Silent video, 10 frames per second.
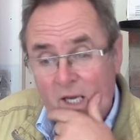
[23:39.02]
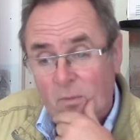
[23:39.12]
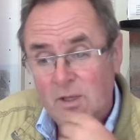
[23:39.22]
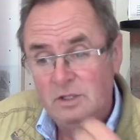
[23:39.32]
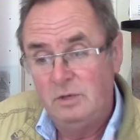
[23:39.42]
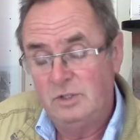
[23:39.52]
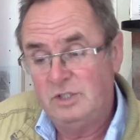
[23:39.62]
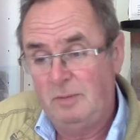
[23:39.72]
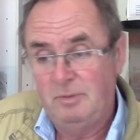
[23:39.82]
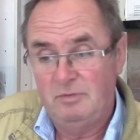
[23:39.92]
and I will do
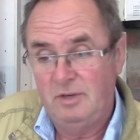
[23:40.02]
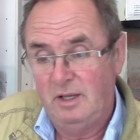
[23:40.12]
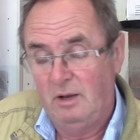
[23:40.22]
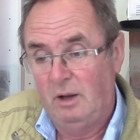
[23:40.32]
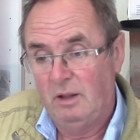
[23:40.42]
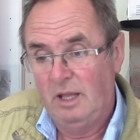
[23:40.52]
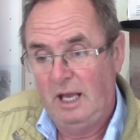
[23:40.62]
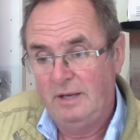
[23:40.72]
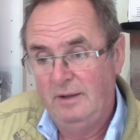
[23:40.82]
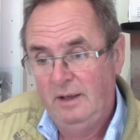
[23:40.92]
a separate video on
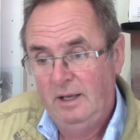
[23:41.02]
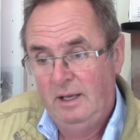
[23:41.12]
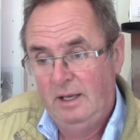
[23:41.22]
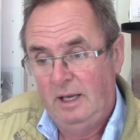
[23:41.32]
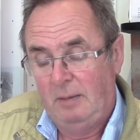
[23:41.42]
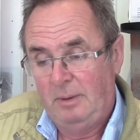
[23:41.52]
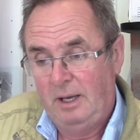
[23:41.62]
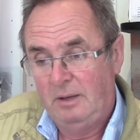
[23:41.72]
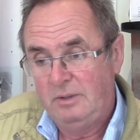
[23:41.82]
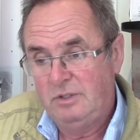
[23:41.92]
that,
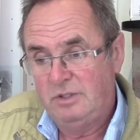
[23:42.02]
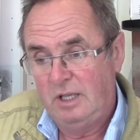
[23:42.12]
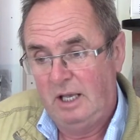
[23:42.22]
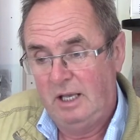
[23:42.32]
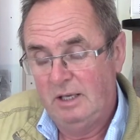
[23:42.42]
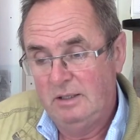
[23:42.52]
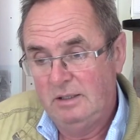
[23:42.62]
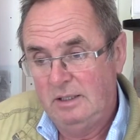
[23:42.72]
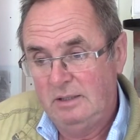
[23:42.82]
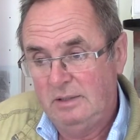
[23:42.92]
about
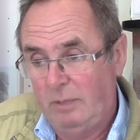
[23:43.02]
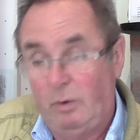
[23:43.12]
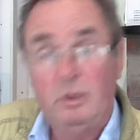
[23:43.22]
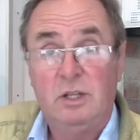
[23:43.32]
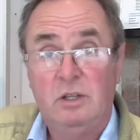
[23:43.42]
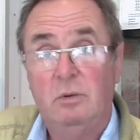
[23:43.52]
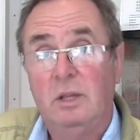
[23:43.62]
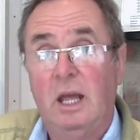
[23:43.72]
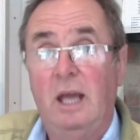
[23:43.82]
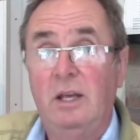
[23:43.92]
what we can
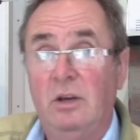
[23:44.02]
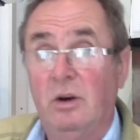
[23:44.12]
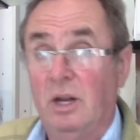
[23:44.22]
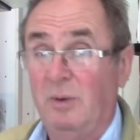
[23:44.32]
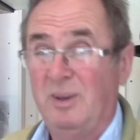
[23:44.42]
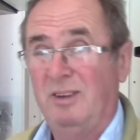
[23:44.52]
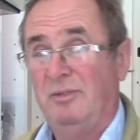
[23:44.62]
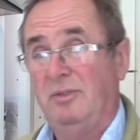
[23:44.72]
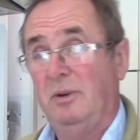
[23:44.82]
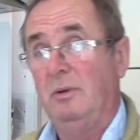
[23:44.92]
do with the acorn, how we can
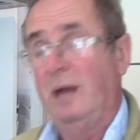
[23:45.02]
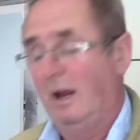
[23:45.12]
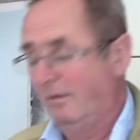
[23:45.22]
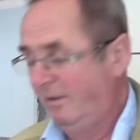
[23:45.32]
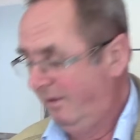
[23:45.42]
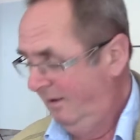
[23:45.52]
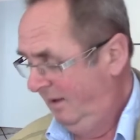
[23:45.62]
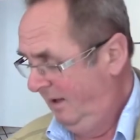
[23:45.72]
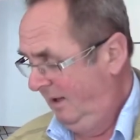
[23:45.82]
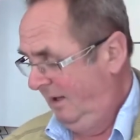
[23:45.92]
get food out of it.
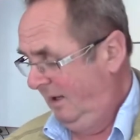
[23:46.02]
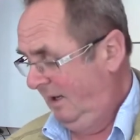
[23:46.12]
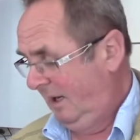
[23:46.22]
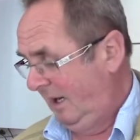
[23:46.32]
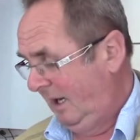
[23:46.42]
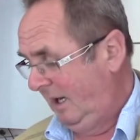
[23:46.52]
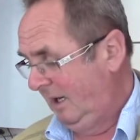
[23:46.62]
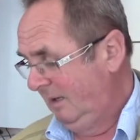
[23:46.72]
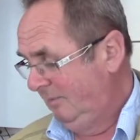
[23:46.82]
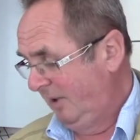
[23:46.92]

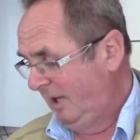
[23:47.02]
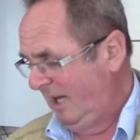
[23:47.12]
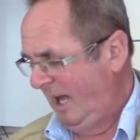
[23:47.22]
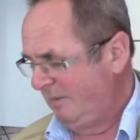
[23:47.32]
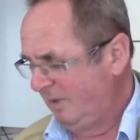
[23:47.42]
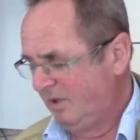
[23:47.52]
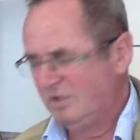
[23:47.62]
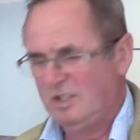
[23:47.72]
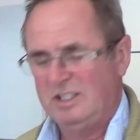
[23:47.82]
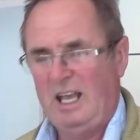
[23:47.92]
But again,
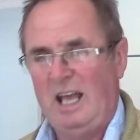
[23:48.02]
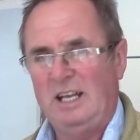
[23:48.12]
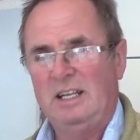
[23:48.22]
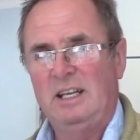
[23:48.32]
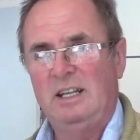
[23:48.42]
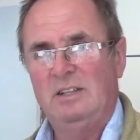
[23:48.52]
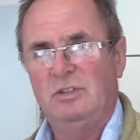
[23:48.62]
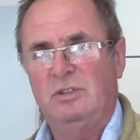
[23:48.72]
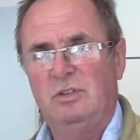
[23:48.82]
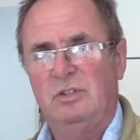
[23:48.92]
because of the tannin,
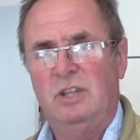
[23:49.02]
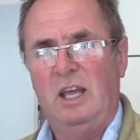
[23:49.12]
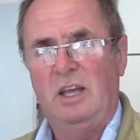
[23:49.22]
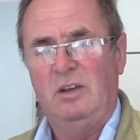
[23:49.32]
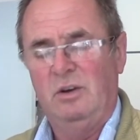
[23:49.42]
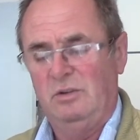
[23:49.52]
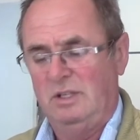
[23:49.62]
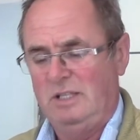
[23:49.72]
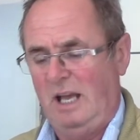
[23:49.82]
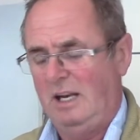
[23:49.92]
just touching the
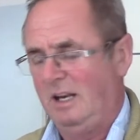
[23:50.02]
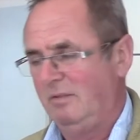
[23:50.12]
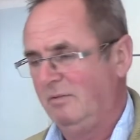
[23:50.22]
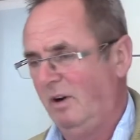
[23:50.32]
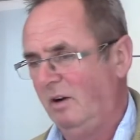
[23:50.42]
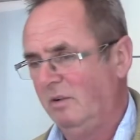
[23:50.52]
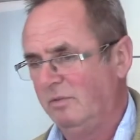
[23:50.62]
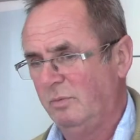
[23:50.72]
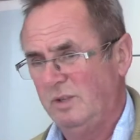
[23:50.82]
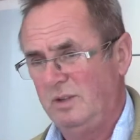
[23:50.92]
acorn, the tannin
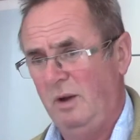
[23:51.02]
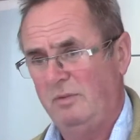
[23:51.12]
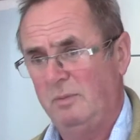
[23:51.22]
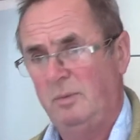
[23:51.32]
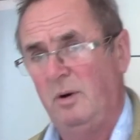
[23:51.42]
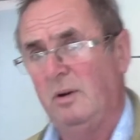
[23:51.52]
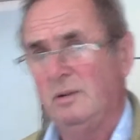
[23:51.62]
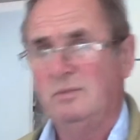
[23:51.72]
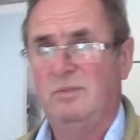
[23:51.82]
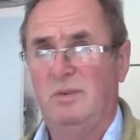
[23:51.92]
involved, we do have to
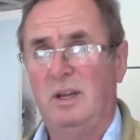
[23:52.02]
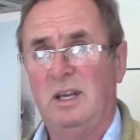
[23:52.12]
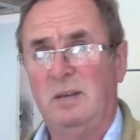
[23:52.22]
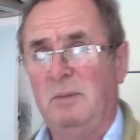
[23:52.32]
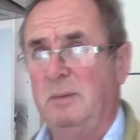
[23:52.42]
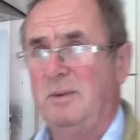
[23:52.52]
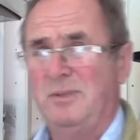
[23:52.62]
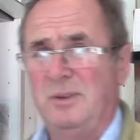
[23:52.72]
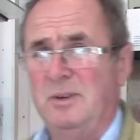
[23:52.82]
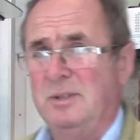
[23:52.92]
boil it 3,
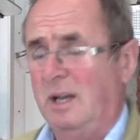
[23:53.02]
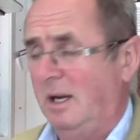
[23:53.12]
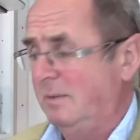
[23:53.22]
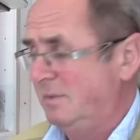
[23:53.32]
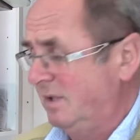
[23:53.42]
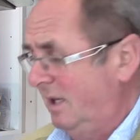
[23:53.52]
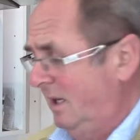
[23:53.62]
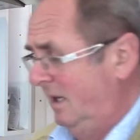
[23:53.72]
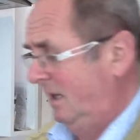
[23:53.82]
maybe 4 times